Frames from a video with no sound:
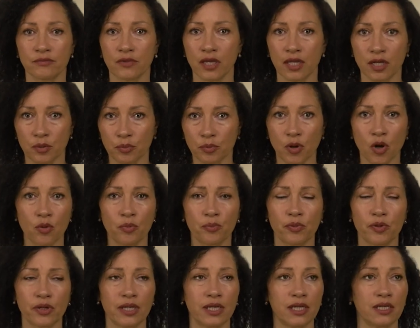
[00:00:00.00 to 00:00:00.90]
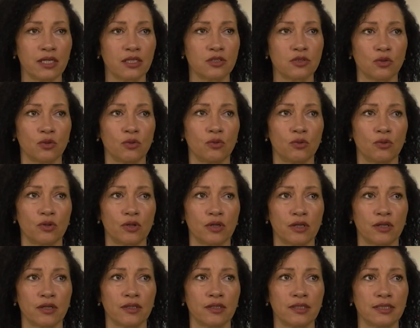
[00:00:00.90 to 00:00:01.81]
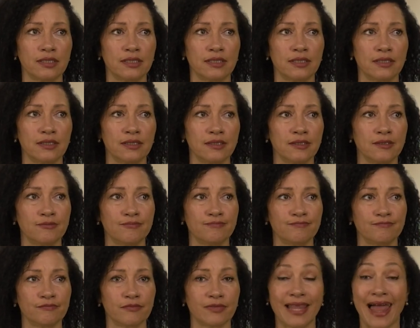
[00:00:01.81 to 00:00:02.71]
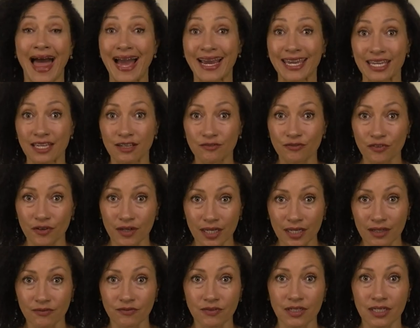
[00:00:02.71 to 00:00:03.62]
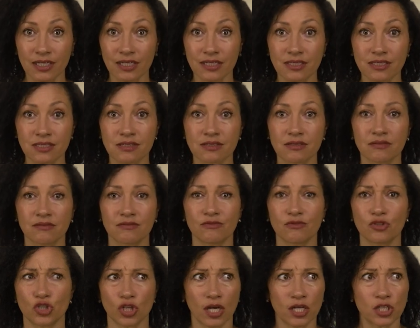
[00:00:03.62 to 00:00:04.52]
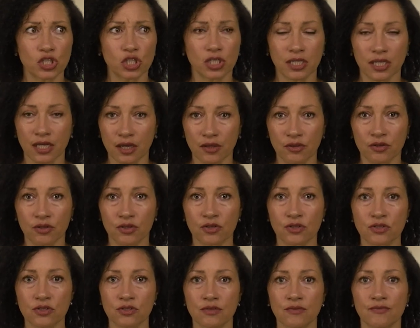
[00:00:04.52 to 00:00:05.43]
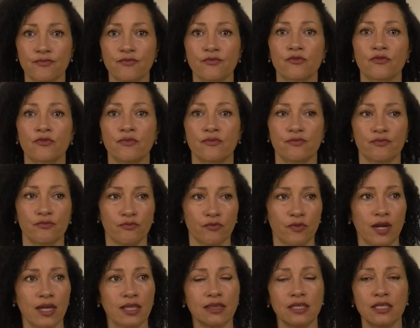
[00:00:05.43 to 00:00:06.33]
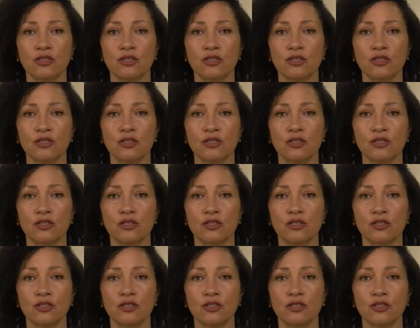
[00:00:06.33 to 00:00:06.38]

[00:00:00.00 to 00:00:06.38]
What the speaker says: inappropriate or lacking forgiveness, judging others, right?